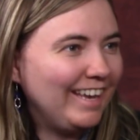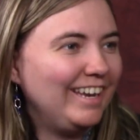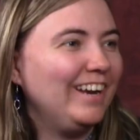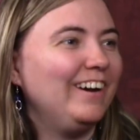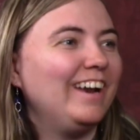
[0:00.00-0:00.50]

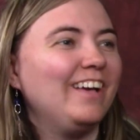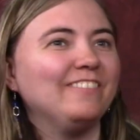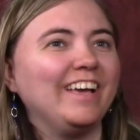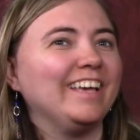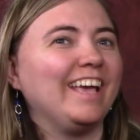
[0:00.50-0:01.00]
And I'm
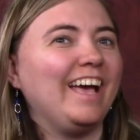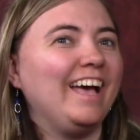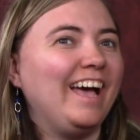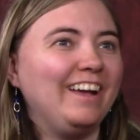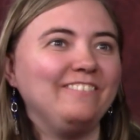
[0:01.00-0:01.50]
like,
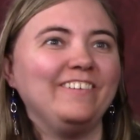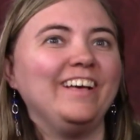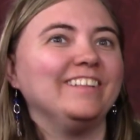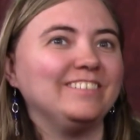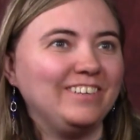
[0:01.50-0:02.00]
I
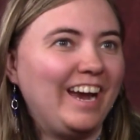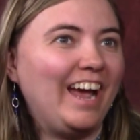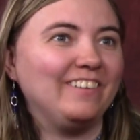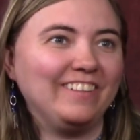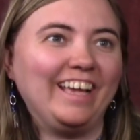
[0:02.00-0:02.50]
felt
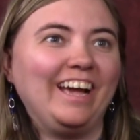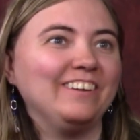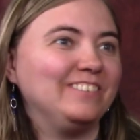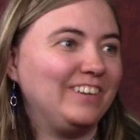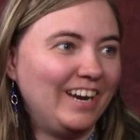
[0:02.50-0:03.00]
trapped. Like,
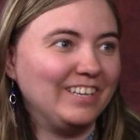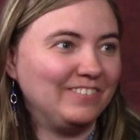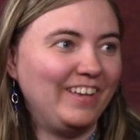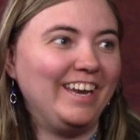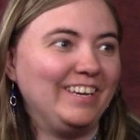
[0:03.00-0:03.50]
I tried to
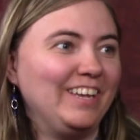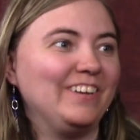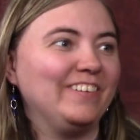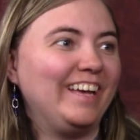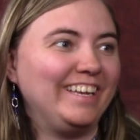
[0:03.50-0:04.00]
explain it to
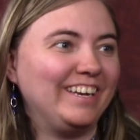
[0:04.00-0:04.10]
you, but,